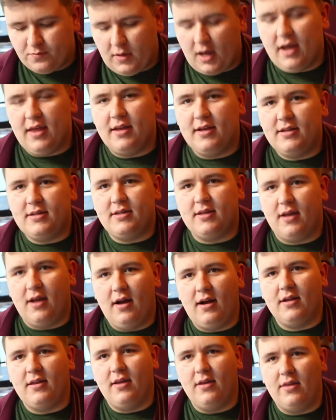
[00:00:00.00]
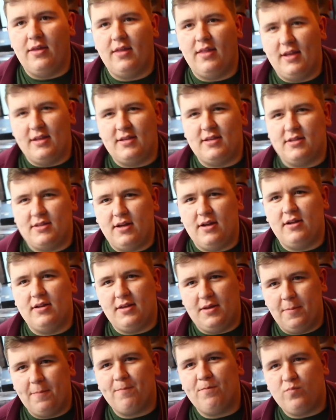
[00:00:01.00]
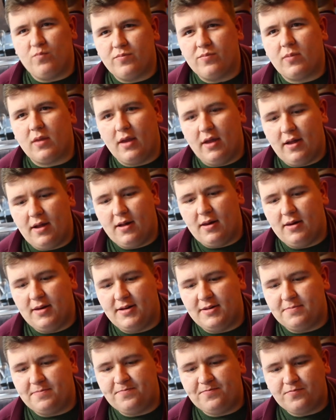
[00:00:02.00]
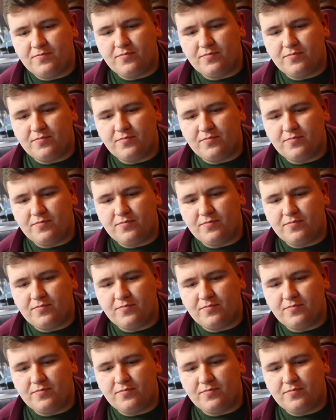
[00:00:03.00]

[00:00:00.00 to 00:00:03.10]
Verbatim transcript: I think it's the cocktail thing that's the salty. The cocktail. Yeah. Oh, yeah.